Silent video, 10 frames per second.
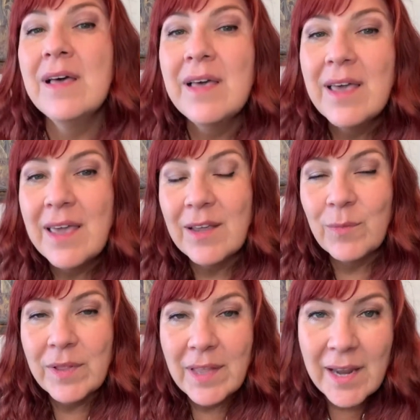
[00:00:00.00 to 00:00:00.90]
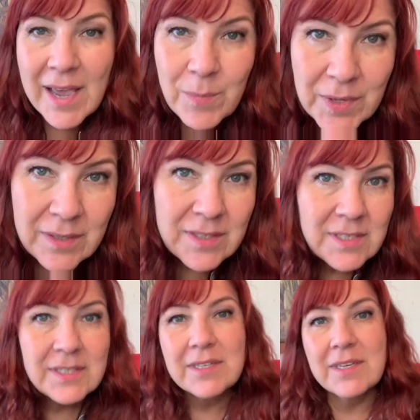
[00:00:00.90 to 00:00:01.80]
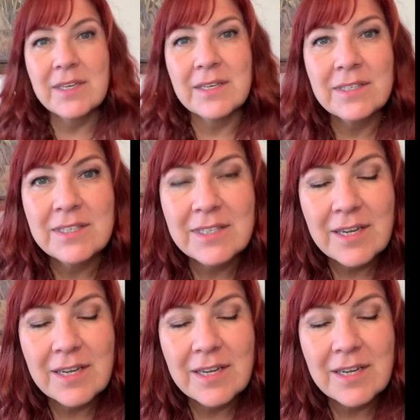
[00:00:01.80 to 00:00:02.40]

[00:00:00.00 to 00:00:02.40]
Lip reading: And when that happens, it